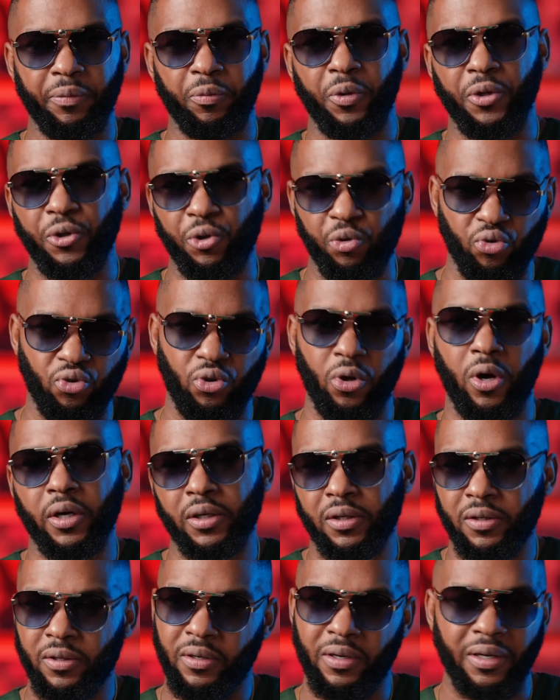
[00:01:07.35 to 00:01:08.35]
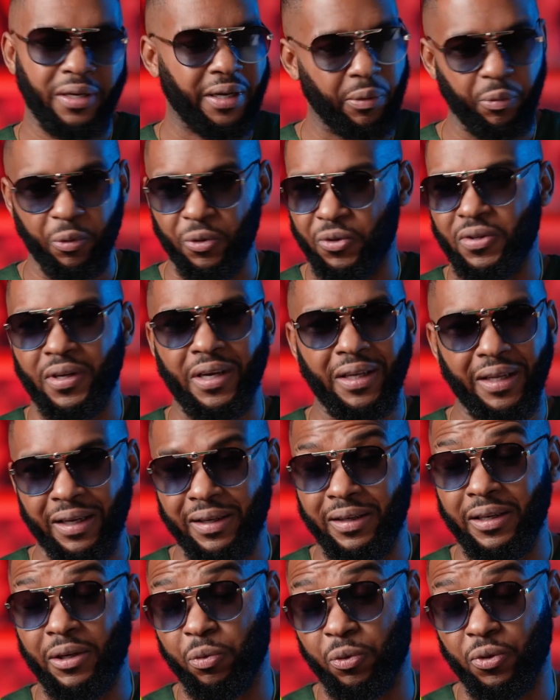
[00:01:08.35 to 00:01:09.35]
when you start, and I would say
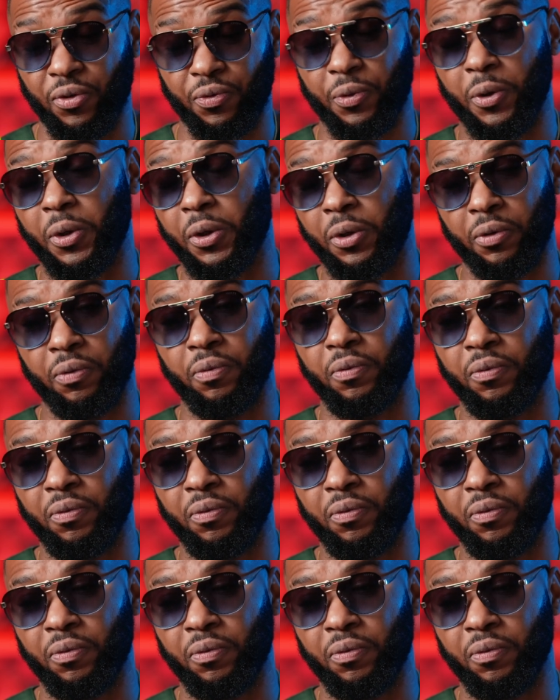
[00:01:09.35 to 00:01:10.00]
that it was very